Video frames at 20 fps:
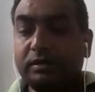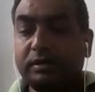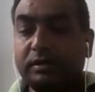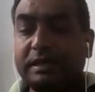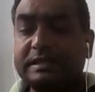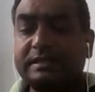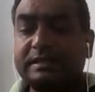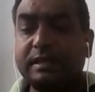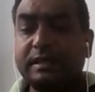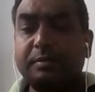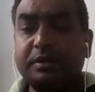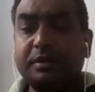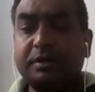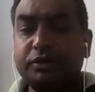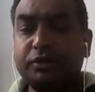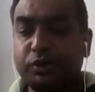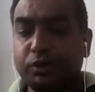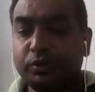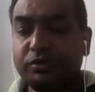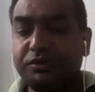This table
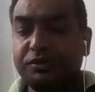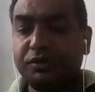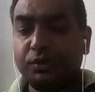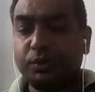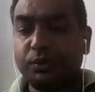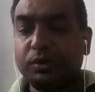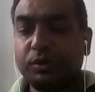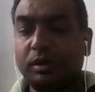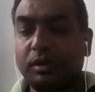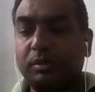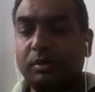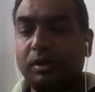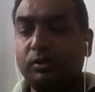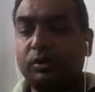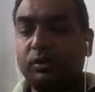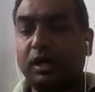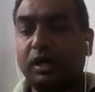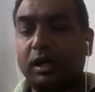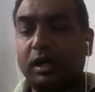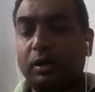shows you
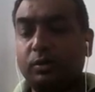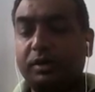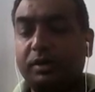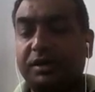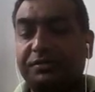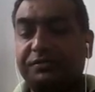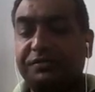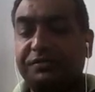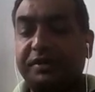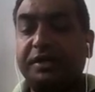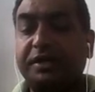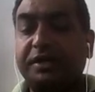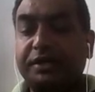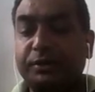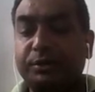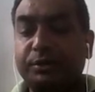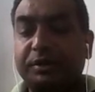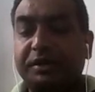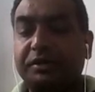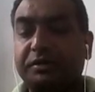about how different
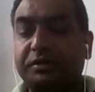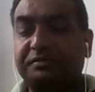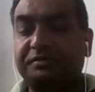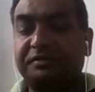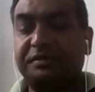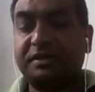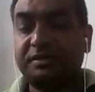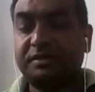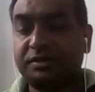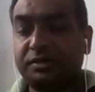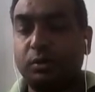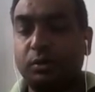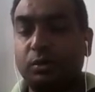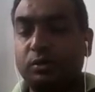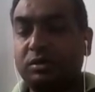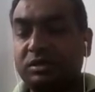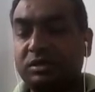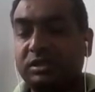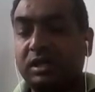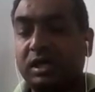units of this
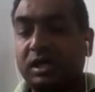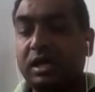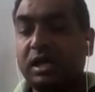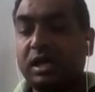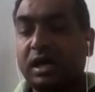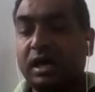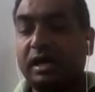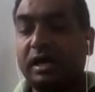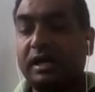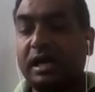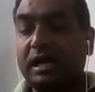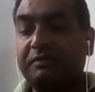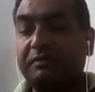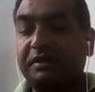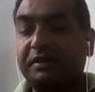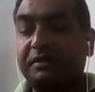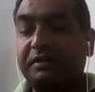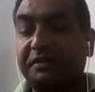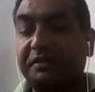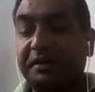course are
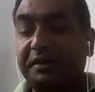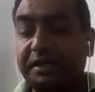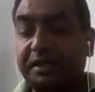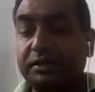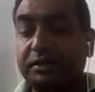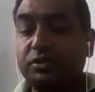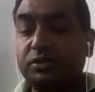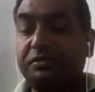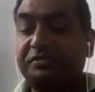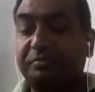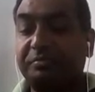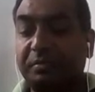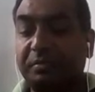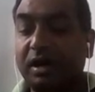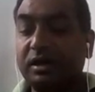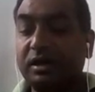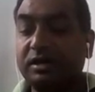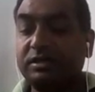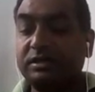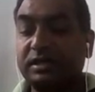having weightage of
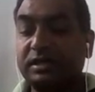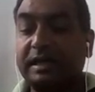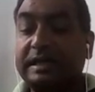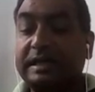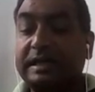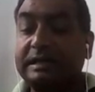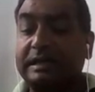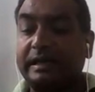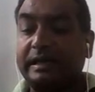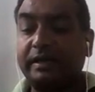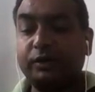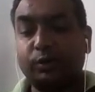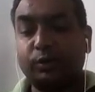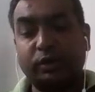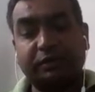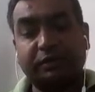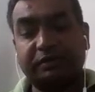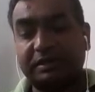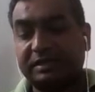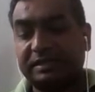marks in the
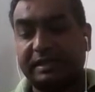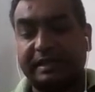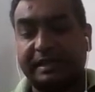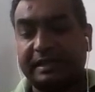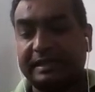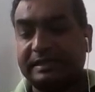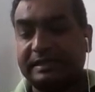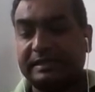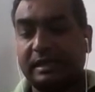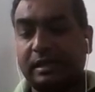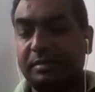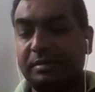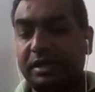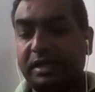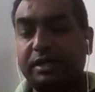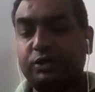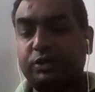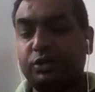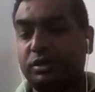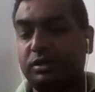university
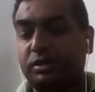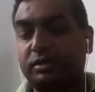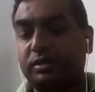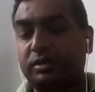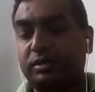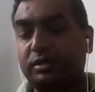examination.